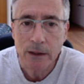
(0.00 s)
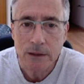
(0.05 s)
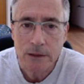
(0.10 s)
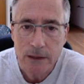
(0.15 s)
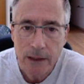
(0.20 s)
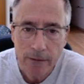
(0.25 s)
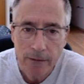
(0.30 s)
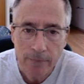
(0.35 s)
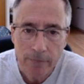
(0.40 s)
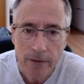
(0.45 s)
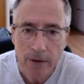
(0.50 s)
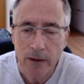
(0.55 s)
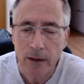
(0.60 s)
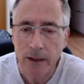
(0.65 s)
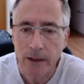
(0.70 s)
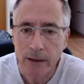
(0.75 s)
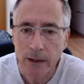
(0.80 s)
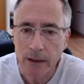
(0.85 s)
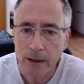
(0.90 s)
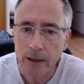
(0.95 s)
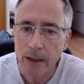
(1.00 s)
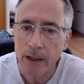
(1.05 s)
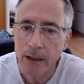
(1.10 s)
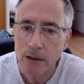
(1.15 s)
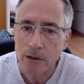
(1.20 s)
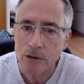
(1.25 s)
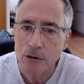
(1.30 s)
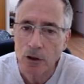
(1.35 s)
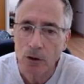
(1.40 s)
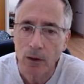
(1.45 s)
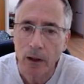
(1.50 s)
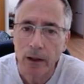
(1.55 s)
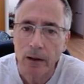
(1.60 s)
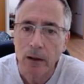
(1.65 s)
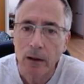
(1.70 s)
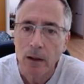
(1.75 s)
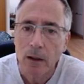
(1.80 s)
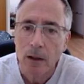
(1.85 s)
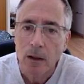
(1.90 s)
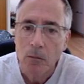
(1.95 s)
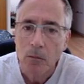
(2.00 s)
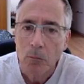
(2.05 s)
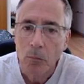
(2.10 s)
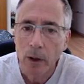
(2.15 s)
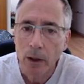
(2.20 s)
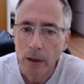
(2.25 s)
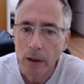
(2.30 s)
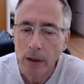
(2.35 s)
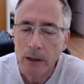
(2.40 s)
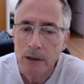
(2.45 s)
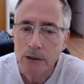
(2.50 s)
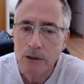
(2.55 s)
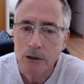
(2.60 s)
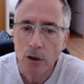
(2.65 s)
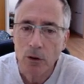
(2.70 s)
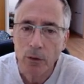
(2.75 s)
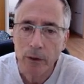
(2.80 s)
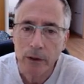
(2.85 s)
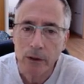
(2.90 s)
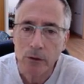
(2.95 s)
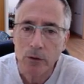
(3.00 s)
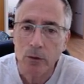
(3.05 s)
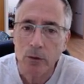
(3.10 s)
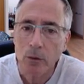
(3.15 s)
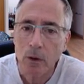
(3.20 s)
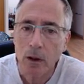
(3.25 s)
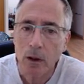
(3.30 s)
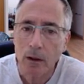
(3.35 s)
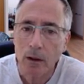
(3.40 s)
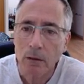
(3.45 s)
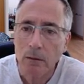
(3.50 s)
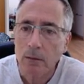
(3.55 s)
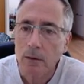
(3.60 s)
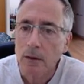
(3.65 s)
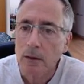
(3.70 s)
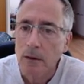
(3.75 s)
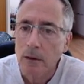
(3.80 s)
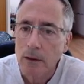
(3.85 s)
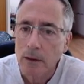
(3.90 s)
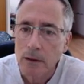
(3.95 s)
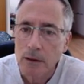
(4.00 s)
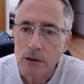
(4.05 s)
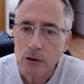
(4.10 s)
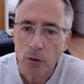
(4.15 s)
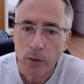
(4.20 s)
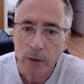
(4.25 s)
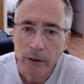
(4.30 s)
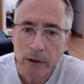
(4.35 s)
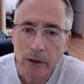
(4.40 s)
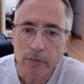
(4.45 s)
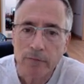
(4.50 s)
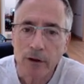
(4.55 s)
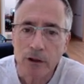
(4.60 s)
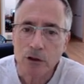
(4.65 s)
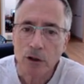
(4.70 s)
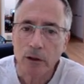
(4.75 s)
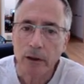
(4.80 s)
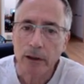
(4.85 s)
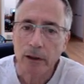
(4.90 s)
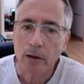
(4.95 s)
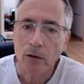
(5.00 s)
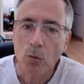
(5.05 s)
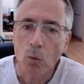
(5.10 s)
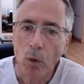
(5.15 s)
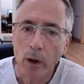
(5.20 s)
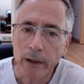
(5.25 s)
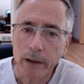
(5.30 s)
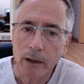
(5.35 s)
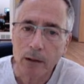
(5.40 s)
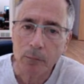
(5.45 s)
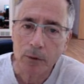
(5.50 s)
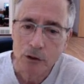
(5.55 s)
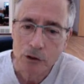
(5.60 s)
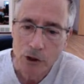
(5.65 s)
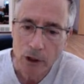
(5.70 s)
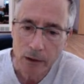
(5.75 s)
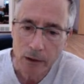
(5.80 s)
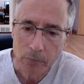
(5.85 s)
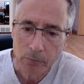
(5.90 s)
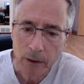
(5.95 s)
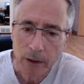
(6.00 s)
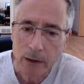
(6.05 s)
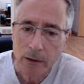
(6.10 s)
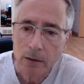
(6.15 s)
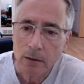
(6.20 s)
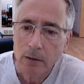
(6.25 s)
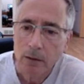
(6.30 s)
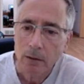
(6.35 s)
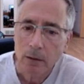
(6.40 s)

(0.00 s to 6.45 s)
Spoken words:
D7, and I take that, and so on. But it's going to eventually wind up in checkmate.